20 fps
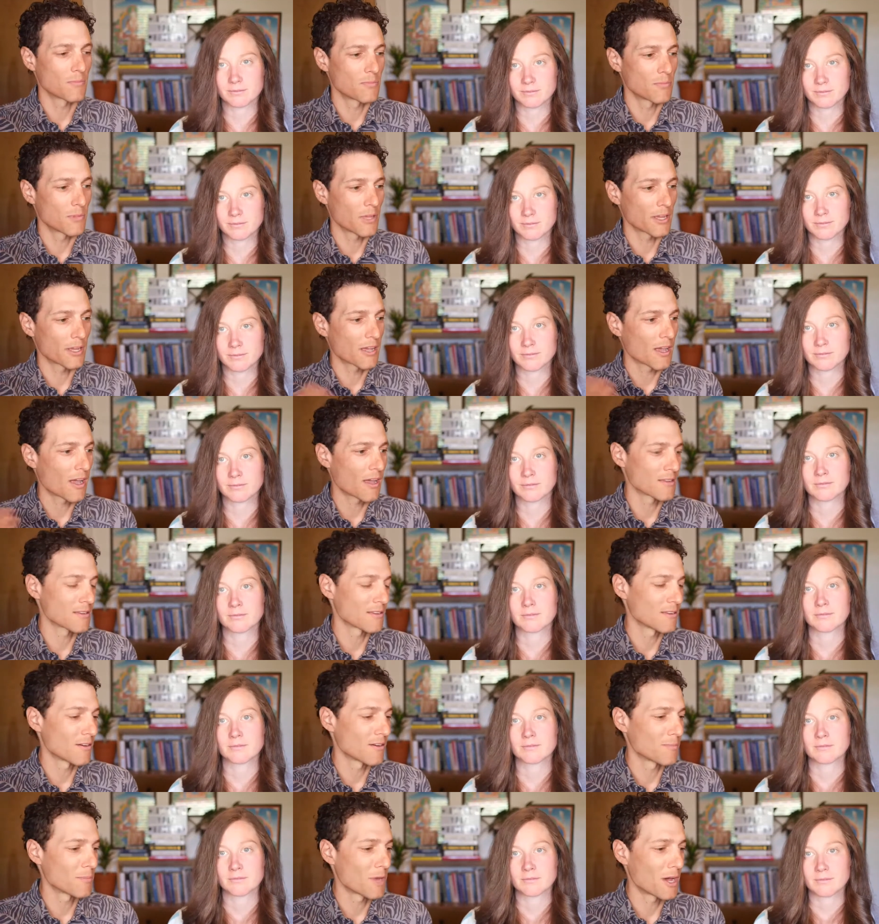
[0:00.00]
Speaker 1: like, uh, you know,
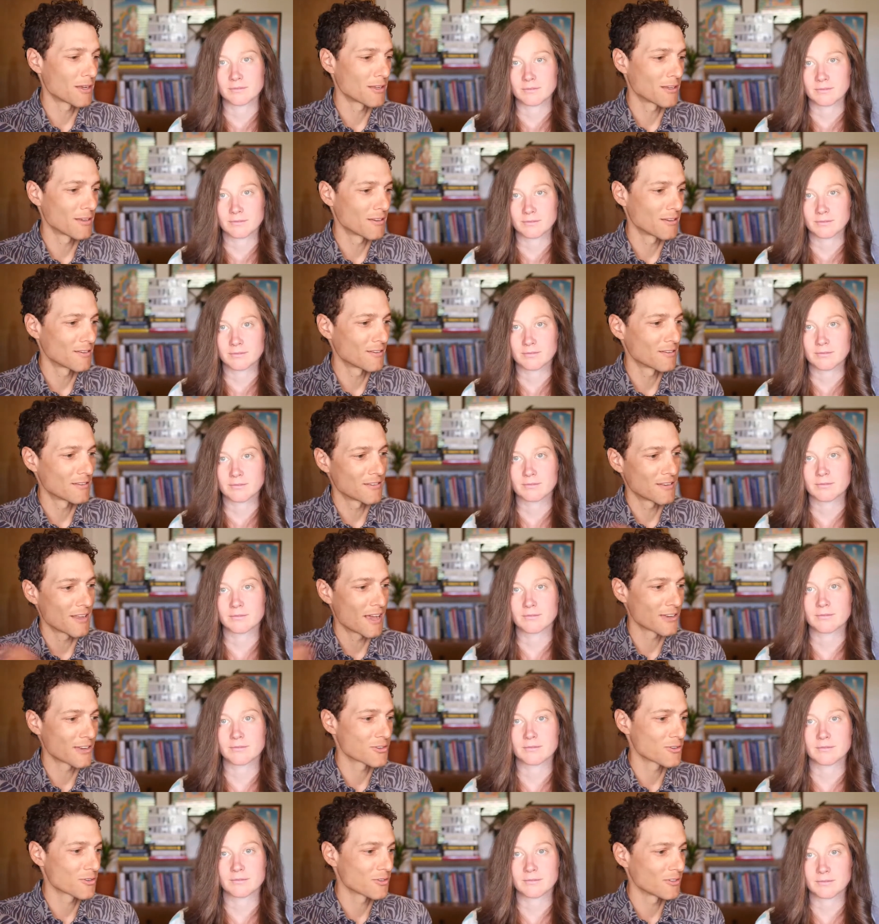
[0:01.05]
I'm not a
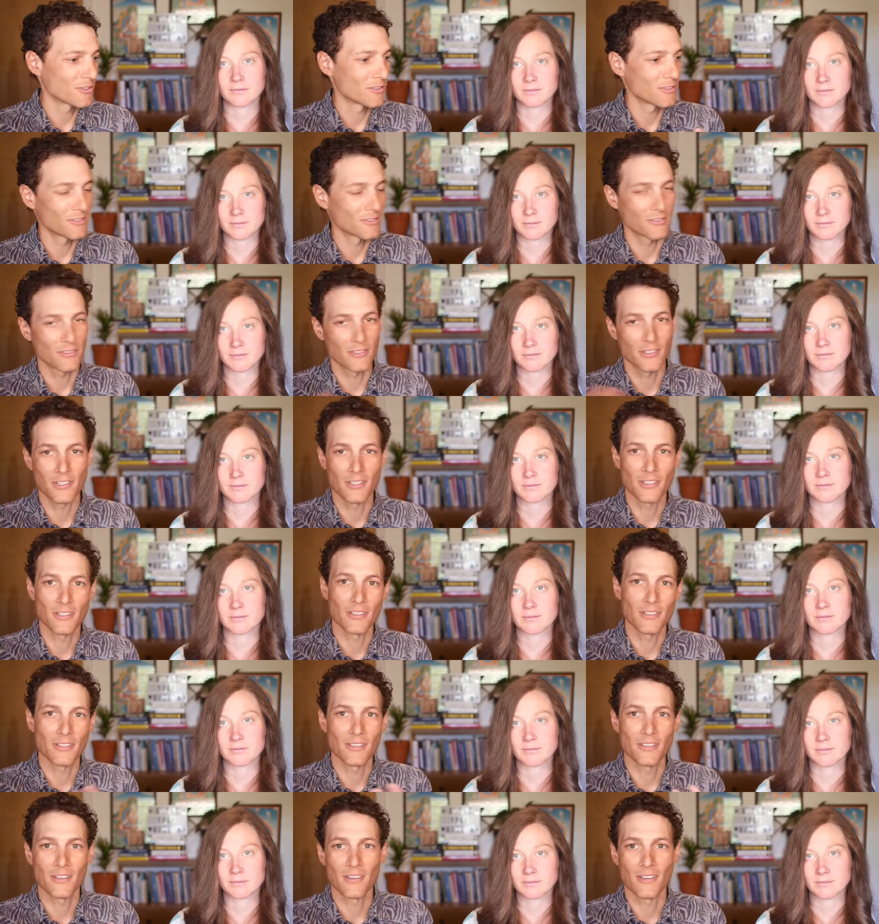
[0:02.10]
natural
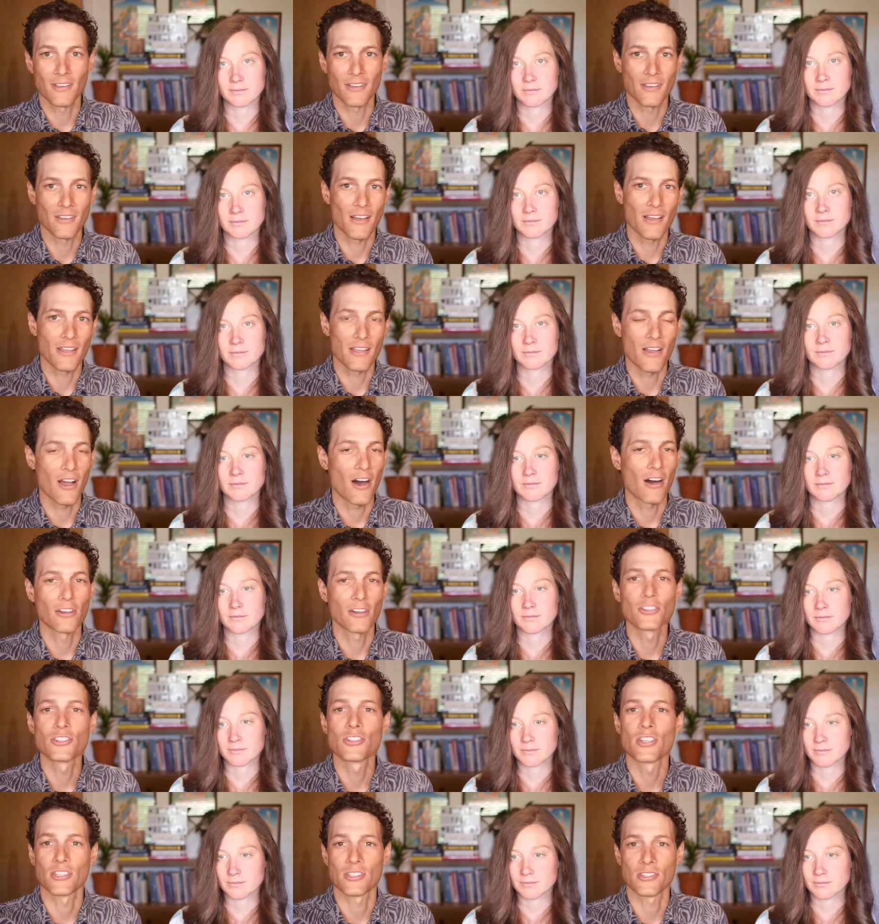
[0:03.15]
e-
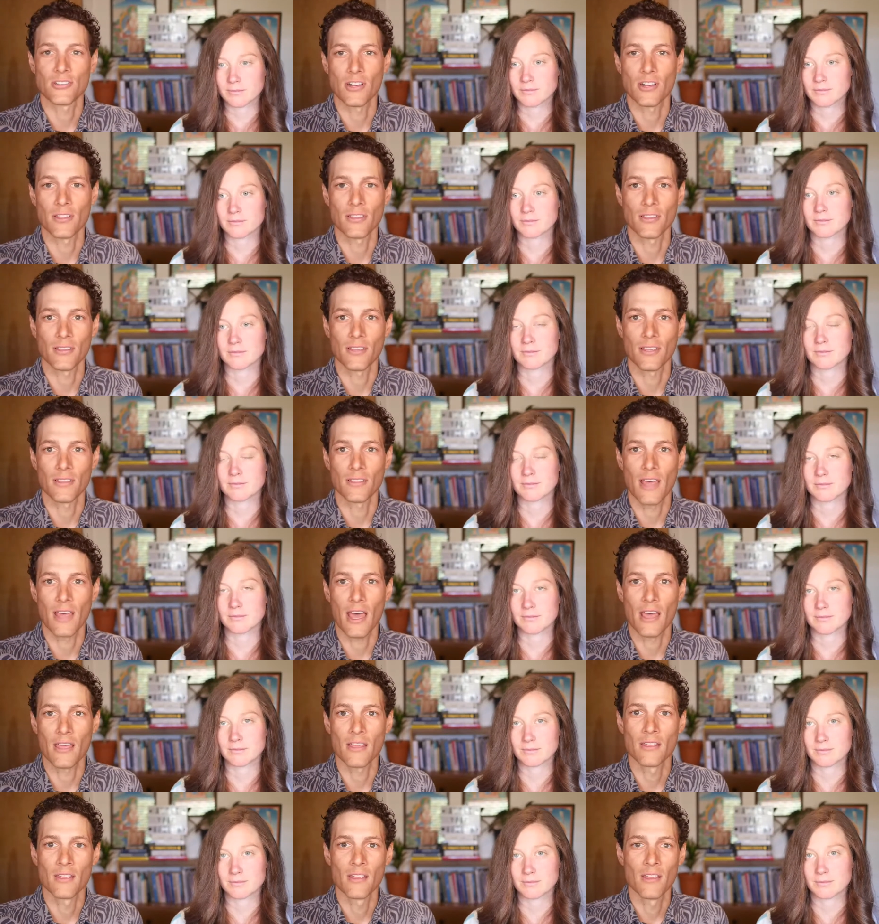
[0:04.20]
ecologist or anything like
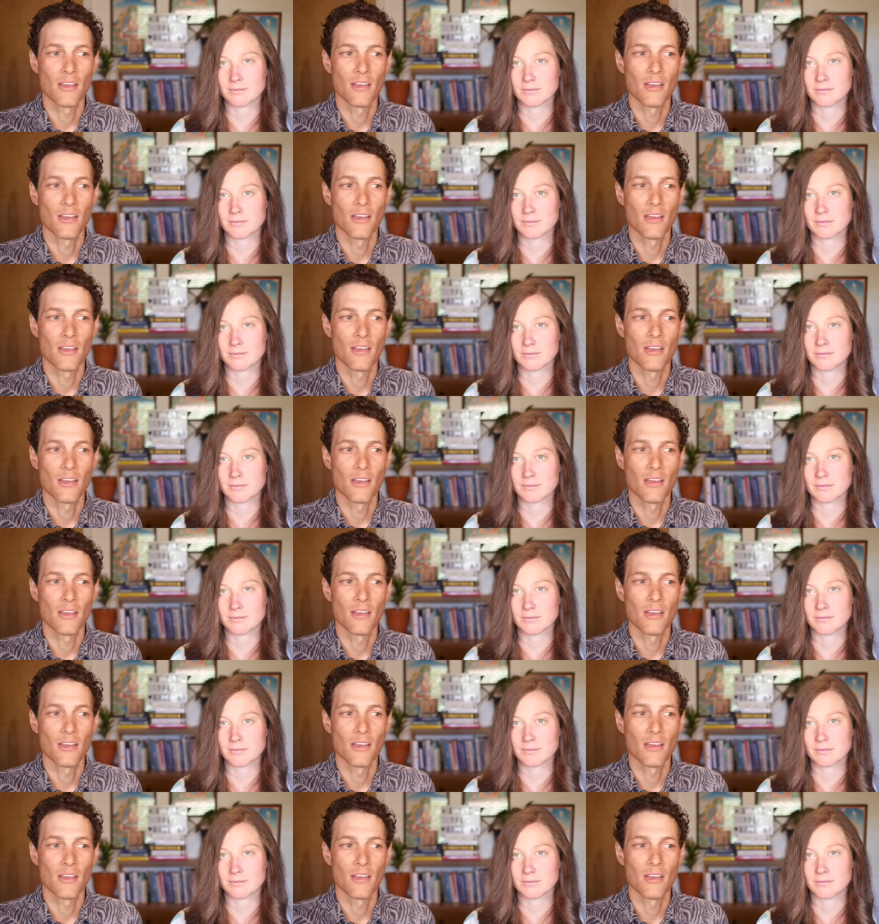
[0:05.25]
that.